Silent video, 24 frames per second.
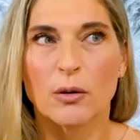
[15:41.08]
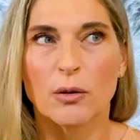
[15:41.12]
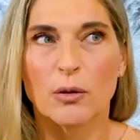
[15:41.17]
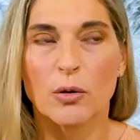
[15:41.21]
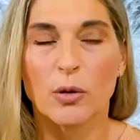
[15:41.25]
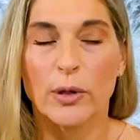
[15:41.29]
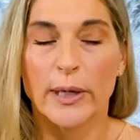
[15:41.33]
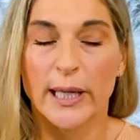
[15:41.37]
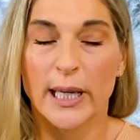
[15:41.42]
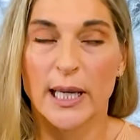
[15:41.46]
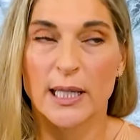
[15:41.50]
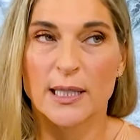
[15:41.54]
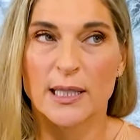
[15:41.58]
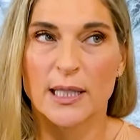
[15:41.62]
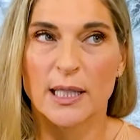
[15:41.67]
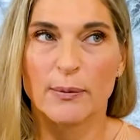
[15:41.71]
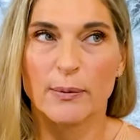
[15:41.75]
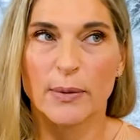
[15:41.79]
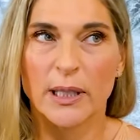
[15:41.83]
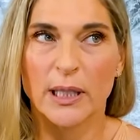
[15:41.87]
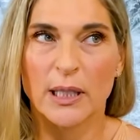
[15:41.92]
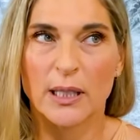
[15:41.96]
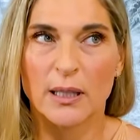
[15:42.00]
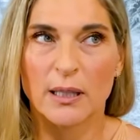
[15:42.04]
quick, as
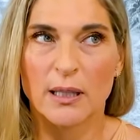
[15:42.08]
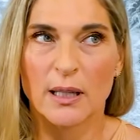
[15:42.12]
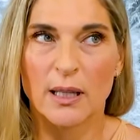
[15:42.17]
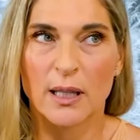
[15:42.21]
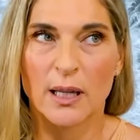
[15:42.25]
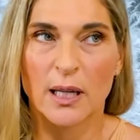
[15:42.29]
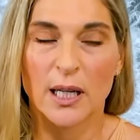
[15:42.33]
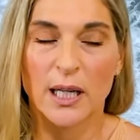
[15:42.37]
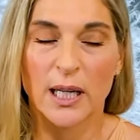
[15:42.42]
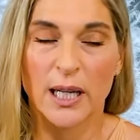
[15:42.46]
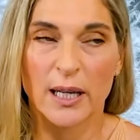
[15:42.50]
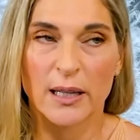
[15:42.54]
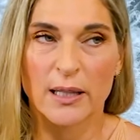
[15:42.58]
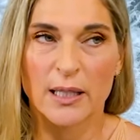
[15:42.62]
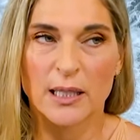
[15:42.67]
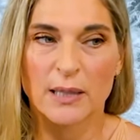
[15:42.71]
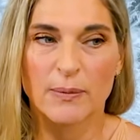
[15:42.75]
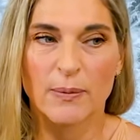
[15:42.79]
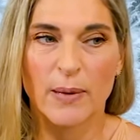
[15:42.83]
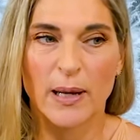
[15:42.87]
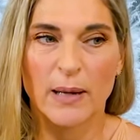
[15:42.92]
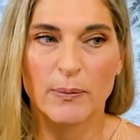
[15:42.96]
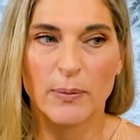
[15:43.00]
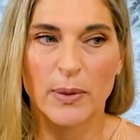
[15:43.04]
somebody, and again, this
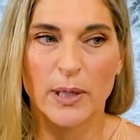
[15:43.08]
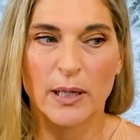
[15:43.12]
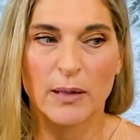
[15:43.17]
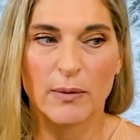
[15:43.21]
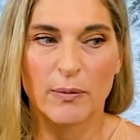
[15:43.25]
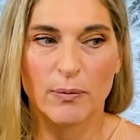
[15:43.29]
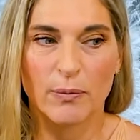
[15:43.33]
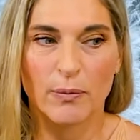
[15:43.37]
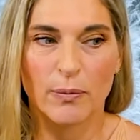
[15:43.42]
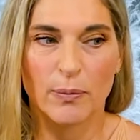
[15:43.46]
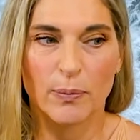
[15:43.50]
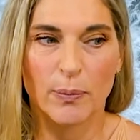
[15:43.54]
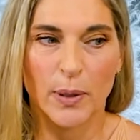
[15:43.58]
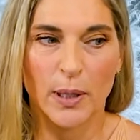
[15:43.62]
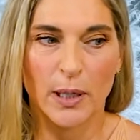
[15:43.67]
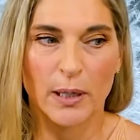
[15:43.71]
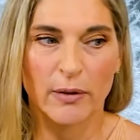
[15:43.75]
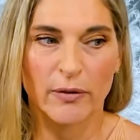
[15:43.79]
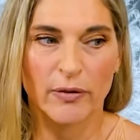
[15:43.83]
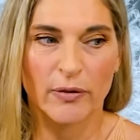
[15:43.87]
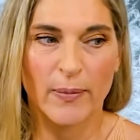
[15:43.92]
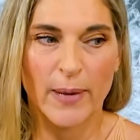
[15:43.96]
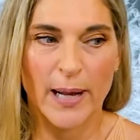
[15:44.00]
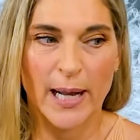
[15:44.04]
might be part
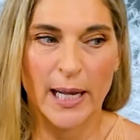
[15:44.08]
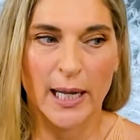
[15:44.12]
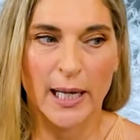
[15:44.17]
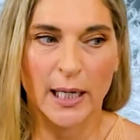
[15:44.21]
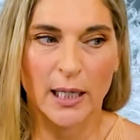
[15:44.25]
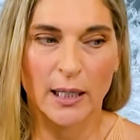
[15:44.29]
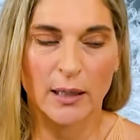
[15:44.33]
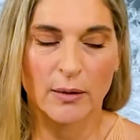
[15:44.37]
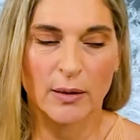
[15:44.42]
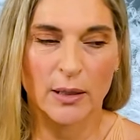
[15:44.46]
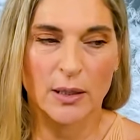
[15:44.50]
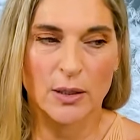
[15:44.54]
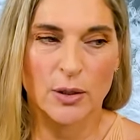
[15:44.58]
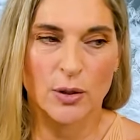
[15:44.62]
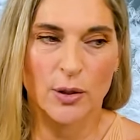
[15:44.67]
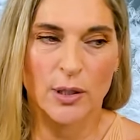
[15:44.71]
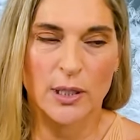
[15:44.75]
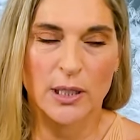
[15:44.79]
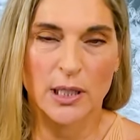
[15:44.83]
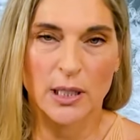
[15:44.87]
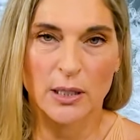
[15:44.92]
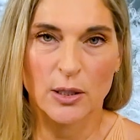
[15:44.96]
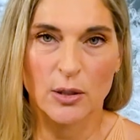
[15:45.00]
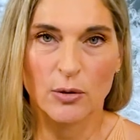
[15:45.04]
of my
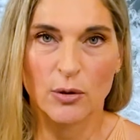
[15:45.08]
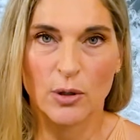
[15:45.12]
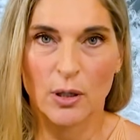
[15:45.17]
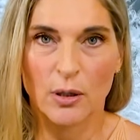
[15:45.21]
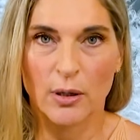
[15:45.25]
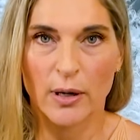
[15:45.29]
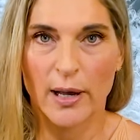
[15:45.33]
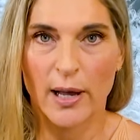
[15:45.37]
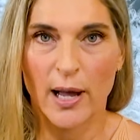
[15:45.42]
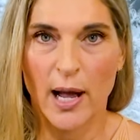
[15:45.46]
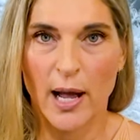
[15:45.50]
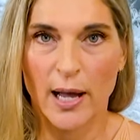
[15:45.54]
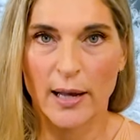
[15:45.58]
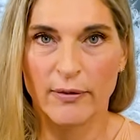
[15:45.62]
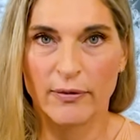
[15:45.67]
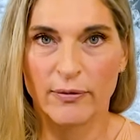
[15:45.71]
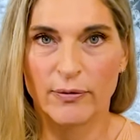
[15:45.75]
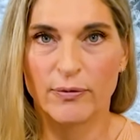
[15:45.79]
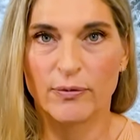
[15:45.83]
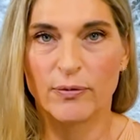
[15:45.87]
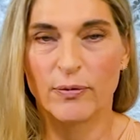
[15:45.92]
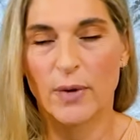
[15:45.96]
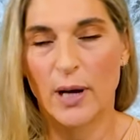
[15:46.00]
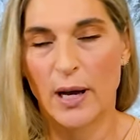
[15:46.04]
interest, you know, I, I've
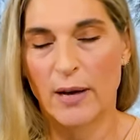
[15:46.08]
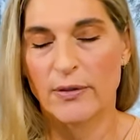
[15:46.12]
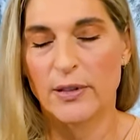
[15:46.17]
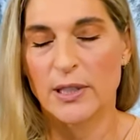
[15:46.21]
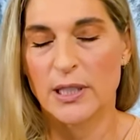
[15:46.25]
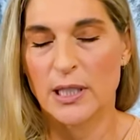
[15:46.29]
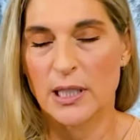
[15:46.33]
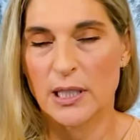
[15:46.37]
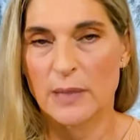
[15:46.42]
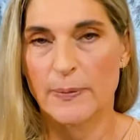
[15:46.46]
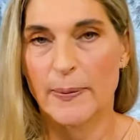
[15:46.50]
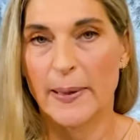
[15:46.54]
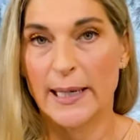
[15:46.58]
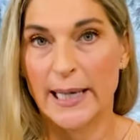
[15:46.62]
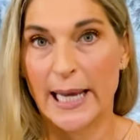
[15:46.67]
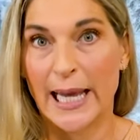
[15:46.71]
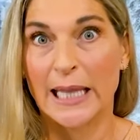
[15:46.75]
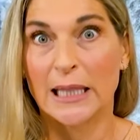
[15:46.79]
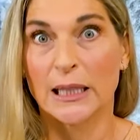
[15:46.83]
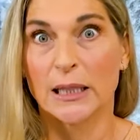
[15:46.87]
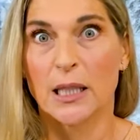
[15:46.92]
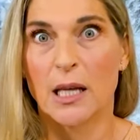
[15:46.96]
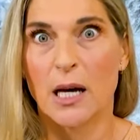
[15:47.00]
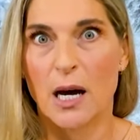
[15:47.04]
obviously spent
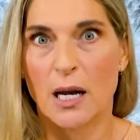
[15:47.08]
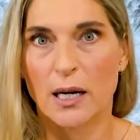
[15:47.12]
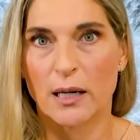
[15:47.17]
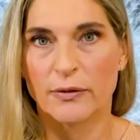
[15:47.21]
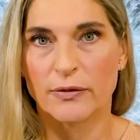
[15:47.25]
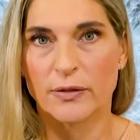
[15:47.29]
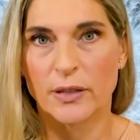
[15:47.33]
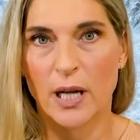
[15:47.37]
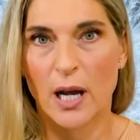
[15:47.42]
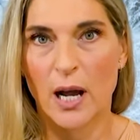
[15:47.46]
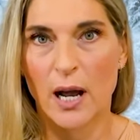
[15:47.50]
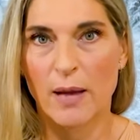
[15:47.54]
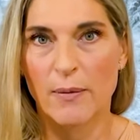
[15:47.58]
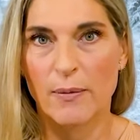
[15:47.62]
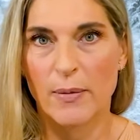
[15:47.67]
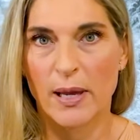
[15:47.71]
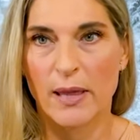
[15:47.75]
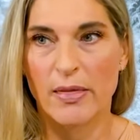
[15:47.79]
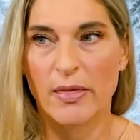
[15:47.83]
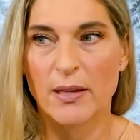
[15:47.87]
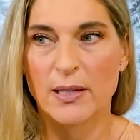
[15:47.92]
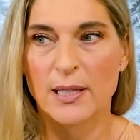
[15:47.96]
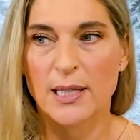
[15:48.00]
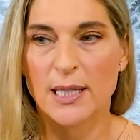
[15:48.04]
a lot of time
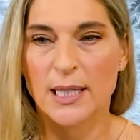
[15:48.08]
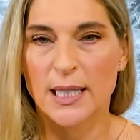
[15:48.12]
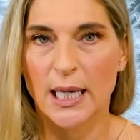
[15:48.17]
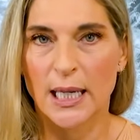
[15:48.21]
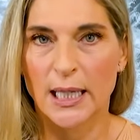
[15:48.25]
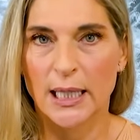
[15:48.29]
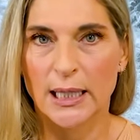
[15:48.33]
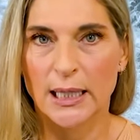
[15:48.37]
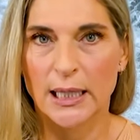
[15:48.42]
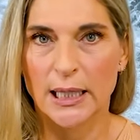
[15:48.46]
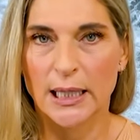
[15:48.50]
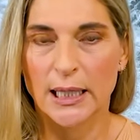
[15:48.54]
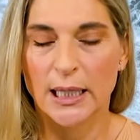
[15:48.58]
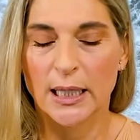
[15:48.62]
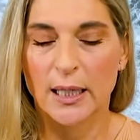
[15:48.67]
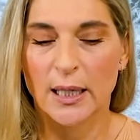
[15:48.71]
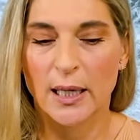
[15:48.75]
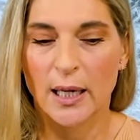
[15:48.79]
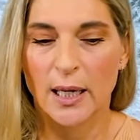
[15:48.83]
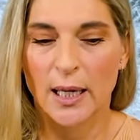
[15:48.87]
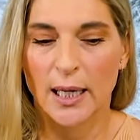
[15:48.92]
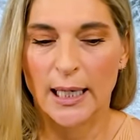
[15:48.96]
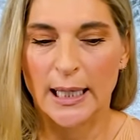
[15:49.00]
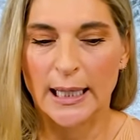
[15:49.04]
in the sun.
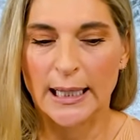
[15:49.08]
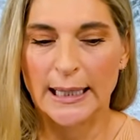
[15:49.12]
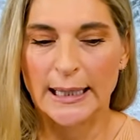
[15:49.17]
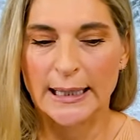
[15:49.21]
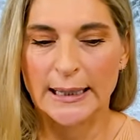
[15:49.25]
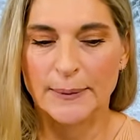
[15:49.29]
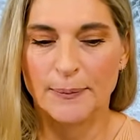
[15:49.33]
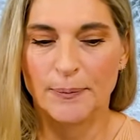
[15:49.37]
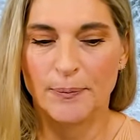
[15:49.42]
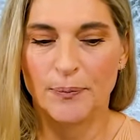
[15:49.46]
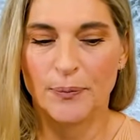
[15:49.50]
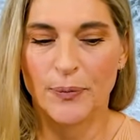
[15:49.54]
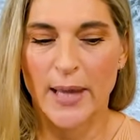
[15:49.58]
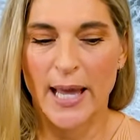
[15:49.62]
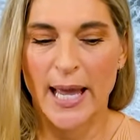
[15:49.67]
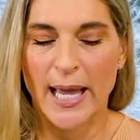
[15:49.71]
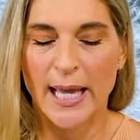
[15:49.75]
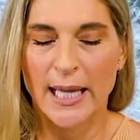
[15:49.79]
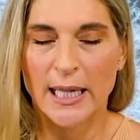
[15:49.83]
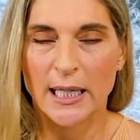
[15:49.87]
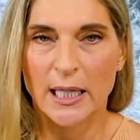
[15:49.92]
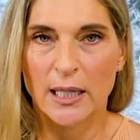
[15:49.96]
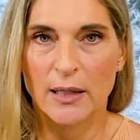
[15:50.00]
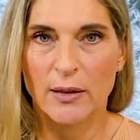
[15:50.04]
Um,
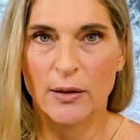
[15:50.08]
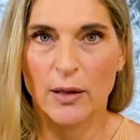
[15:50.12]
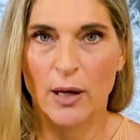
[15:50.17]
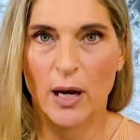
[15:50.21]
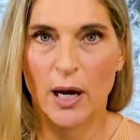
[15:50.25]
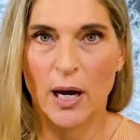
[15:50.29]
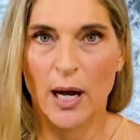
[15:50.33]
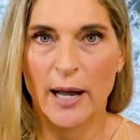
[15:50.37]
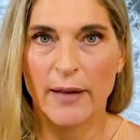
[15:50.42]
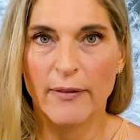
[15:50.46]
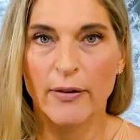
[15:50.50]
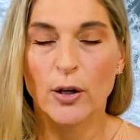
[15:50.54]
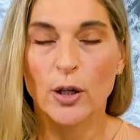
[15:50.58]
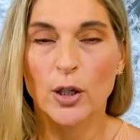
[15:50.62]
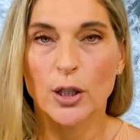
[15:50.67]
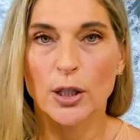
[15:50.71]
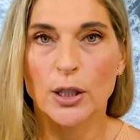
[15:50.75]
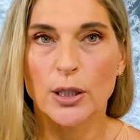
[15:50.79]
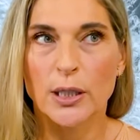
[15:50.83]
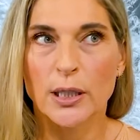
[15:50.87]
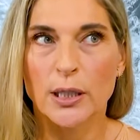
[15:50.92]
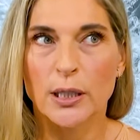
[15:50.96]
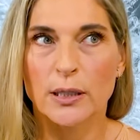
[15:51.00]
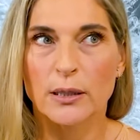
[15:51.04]
and I've
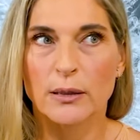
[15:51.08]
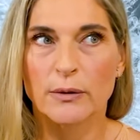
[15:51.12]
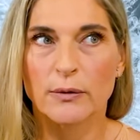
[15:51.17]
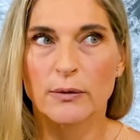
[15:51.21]
heard